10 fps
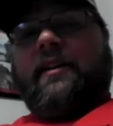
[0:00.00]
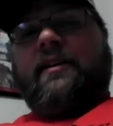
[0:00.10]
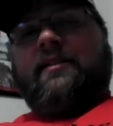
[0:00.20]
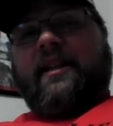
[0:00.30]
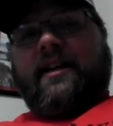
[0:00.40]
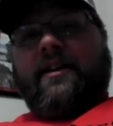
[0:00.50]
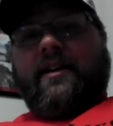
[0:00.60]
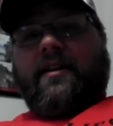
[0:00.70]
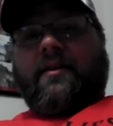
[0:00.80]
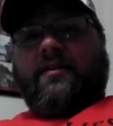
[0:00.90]
I said,
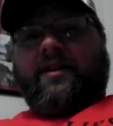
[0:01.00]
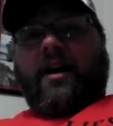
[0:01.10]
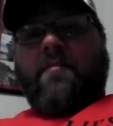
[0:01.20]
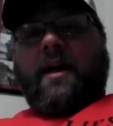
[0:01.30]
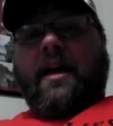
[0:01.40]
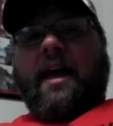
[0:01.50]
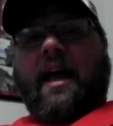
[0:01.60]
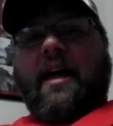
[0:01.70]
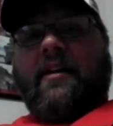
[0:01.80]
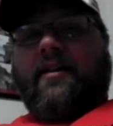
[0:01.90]
we start May
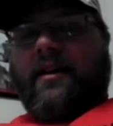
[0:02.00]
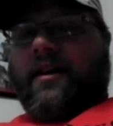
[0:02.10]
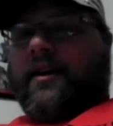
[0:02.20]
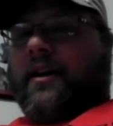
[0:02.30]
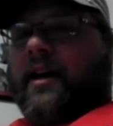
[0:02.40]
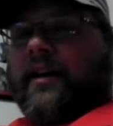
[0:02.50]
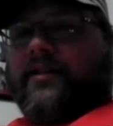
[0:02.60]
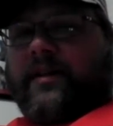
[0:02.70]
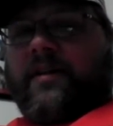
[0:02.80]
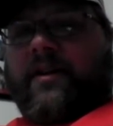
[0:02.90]
8th.
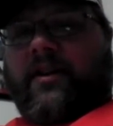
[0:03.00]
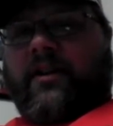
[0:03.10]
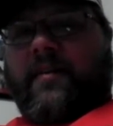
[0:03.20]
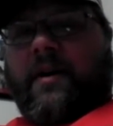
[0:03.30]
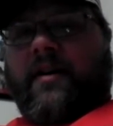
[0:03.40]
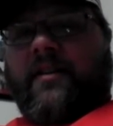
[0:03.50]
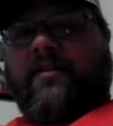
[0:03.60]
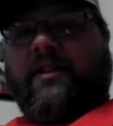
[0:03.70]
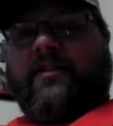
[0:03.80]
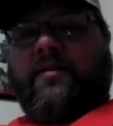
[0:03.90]
Some of the early part of the
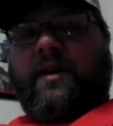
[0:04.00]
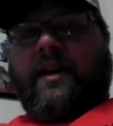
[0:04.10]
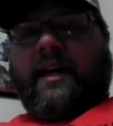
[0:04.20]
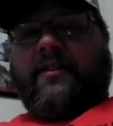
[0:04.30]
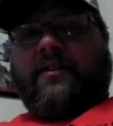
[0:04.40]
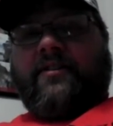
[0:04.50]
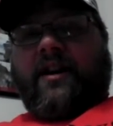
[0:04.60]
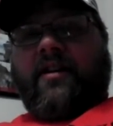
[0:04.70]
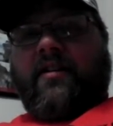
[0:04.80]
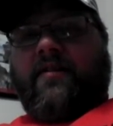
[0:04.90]
season weekends are
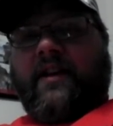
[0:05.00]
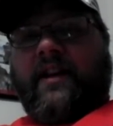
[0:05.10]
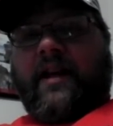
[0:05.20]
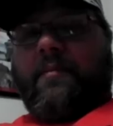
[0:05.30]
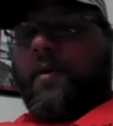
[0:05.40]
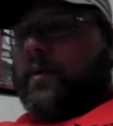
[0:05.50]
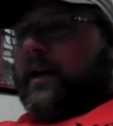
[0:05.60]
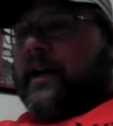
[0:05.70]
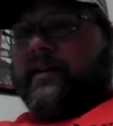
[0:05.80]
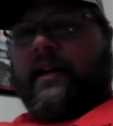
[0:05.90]
starting to fill up, but we
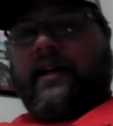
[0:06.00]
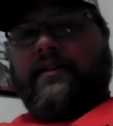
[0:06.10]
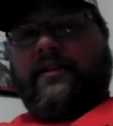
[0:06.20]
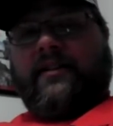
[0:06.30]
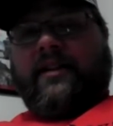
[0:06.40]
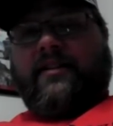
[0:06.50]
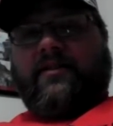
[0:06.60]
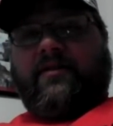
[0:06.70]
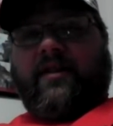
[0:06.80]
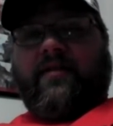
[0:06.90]
got tons and tons
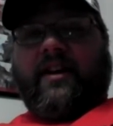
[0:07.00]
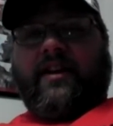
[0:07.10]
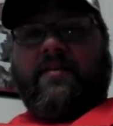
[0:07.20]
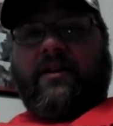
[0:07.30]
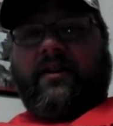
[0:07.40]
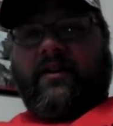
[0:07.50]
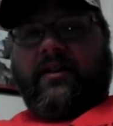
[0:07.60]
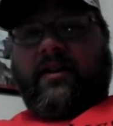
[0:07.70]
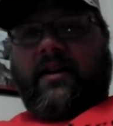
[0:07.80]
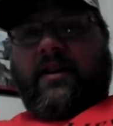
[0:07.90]
of available
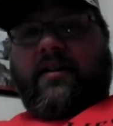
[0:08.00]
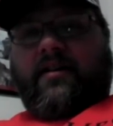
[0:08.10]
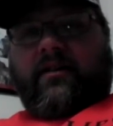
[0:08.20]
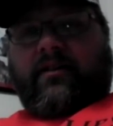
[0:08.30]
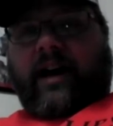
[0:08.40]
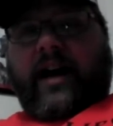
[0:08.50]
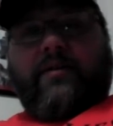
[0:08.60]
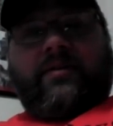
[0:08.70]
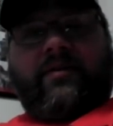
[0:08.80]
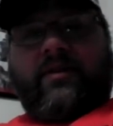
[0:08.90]

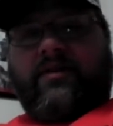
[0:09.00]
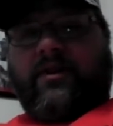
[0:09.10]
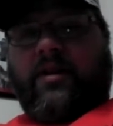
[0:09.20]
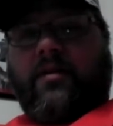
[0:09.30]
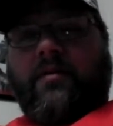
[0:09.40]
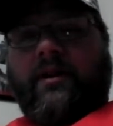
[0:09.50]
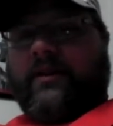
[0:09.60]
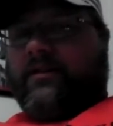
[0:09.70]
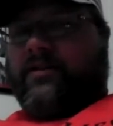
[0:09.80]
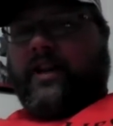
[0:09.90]
times. So
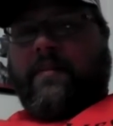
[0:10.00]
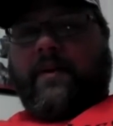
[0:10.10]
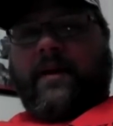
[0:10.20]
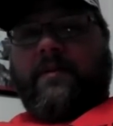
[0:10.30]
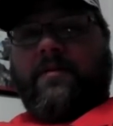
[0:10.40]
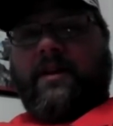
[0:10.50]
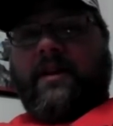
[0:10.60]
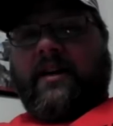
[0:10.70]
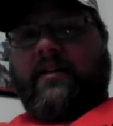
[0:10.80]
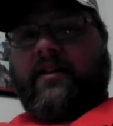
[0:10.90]
it's shaping up to be
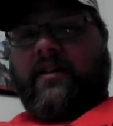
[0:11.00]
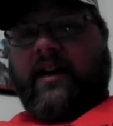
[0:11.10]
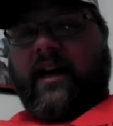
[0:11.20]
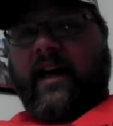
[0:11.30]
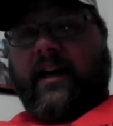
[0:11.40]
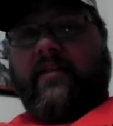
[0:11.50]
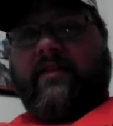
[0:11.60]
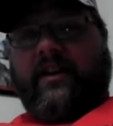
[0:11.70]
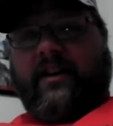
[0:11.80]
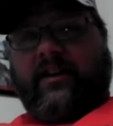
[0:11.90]
another heck of
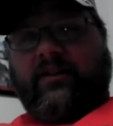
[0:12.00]
a year.